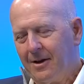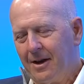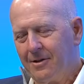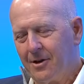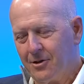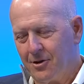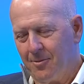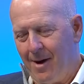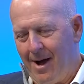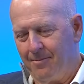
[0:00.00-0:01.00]
can I touch on
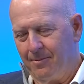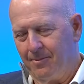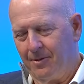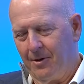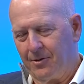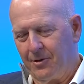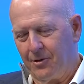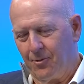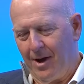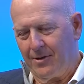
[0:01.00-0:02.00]
your mom? You know, since
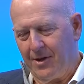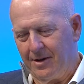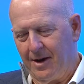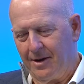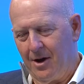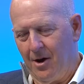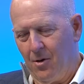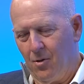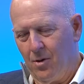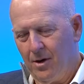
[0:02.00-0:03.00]
you raised it, and I
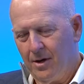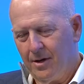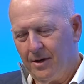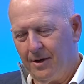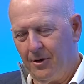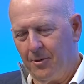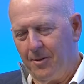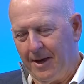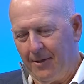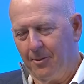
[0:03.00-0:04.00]
know, you know, you
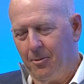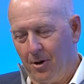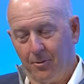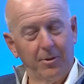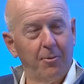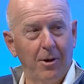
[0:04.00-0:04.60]
begin the book with